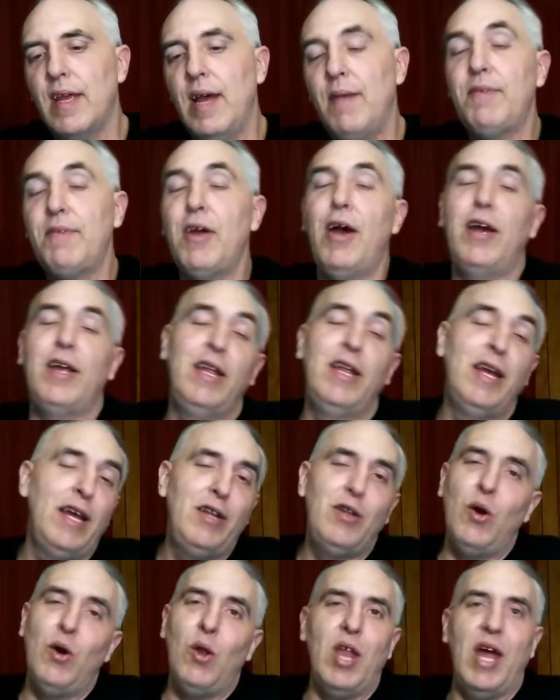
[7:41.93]
I'm sorry,
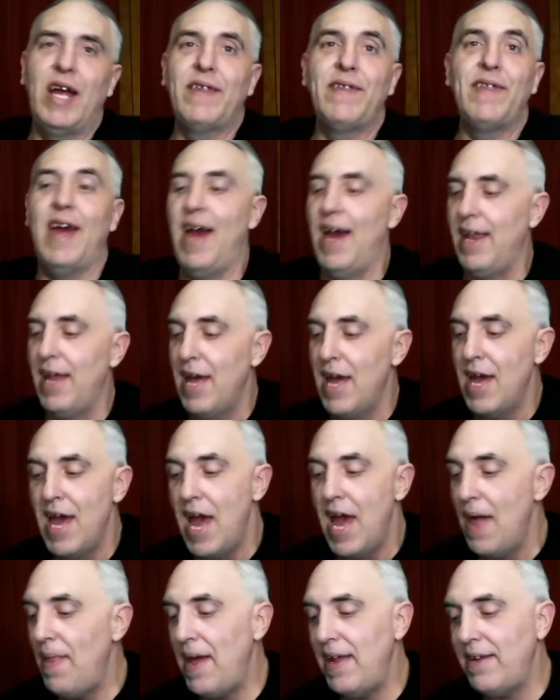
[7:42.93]
you don't like that.
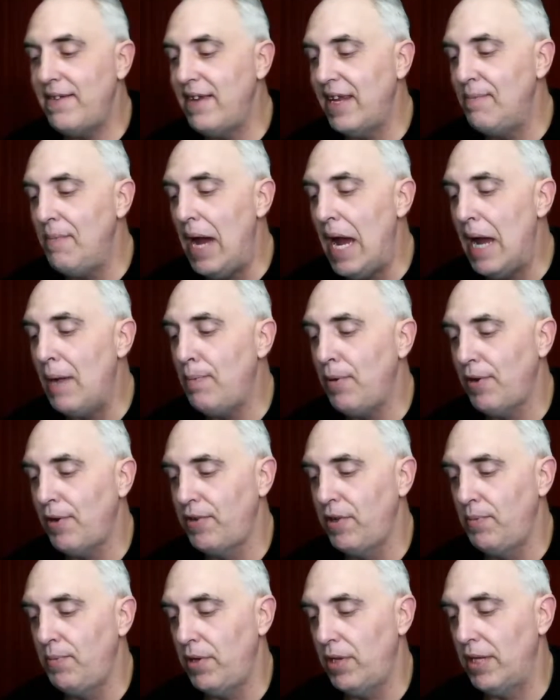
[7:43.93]
That's just my
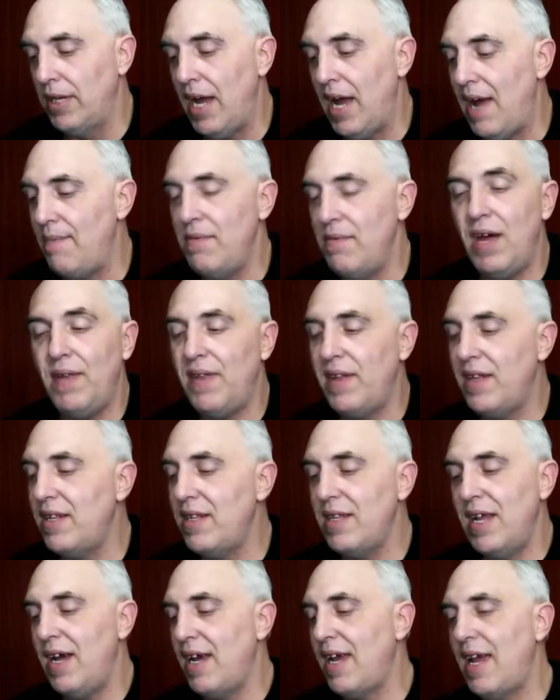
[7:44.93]
personal opinion. I have
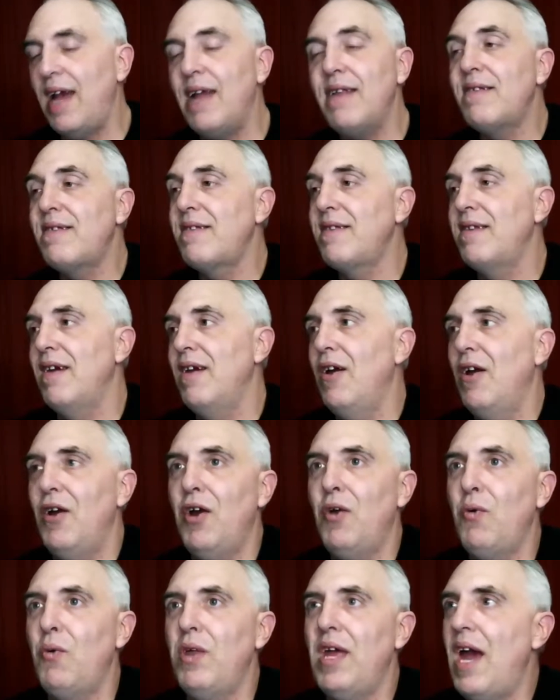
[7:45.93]
nothing against
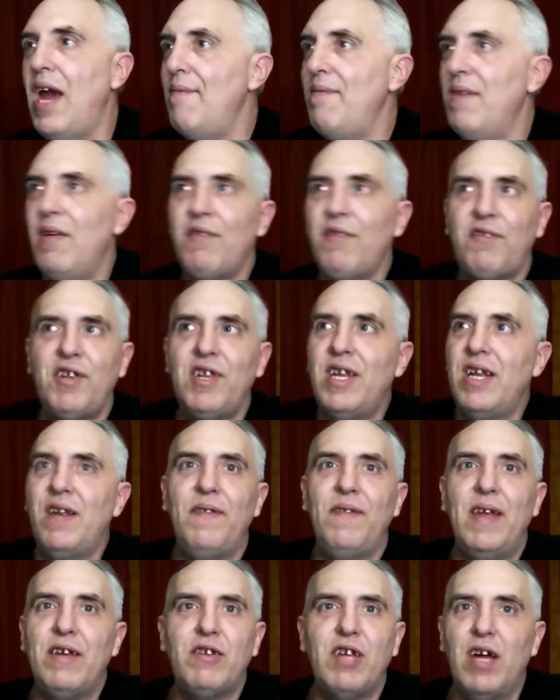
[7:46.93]
her, really. I've never seen
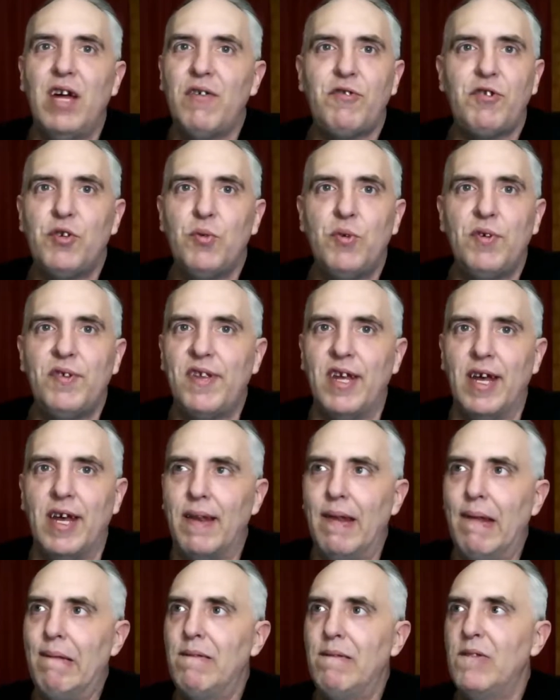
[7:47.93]
anything else she was in.